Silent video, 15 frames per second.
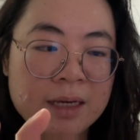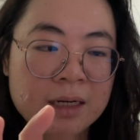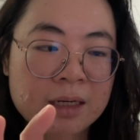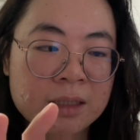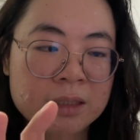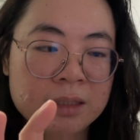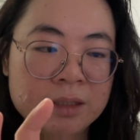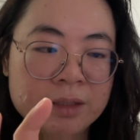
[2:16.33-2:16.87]

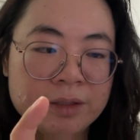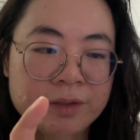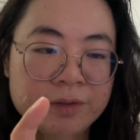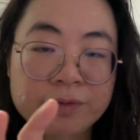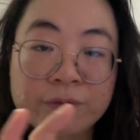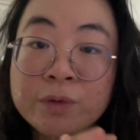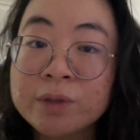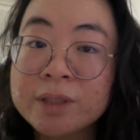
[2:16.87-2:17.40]
are
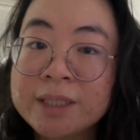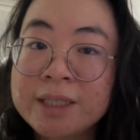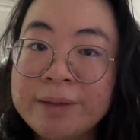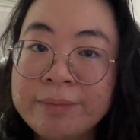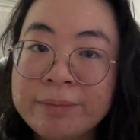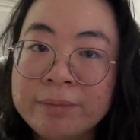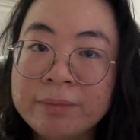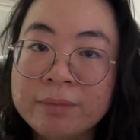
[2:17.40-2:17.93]
4
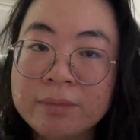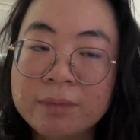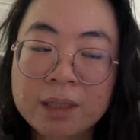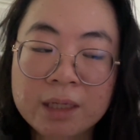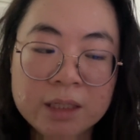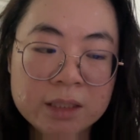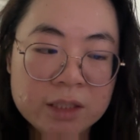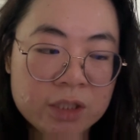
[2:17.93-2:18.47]
cm
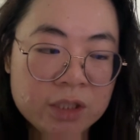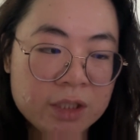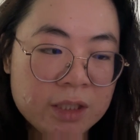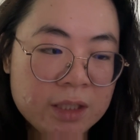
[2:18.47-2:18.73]
large,